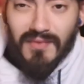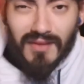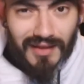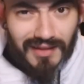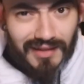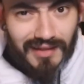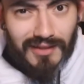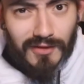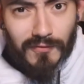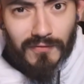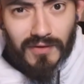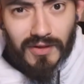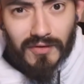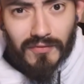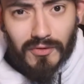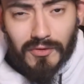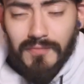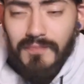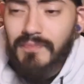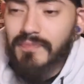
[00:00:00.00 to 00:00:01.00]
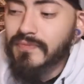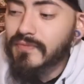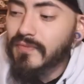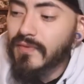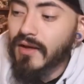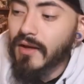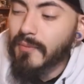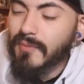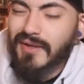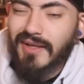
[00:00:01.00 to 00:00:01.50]
I like the flavor.
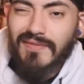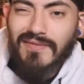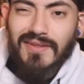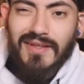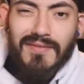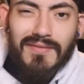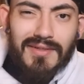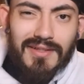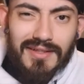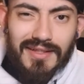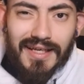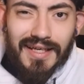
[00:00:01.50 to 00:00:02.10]
I'm gonna have to give it an